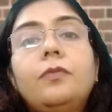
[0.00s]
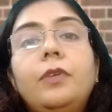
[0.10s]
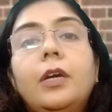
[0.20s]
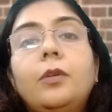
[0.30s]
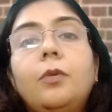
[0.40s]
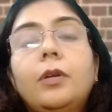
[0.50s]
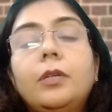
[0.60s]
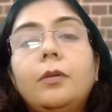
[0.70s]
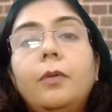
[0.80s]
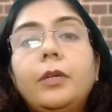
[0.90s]
if we are
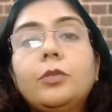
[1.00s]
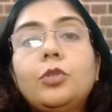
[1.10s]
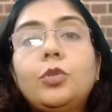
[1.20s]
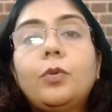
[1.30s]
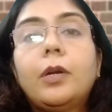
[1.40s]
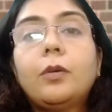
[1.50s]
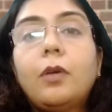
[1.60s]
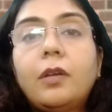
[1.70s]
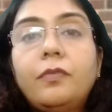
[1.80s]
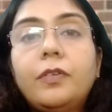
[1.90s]
not going to show our
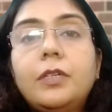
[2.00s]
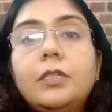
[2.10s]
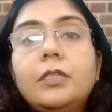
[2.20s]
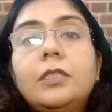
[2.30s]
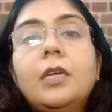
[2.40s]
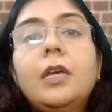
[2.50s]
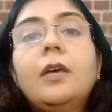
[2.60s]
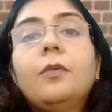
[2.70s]
confidence,